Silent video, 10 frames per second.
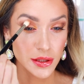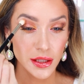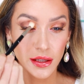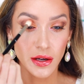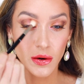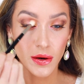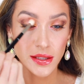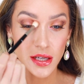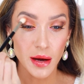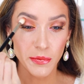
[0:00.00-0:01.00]
I'm gonna go
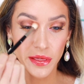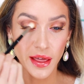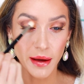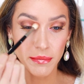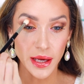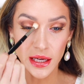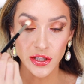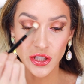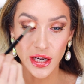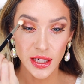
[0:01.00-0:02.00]
on top with that pink
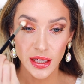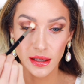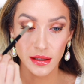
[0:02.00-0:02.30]
shade.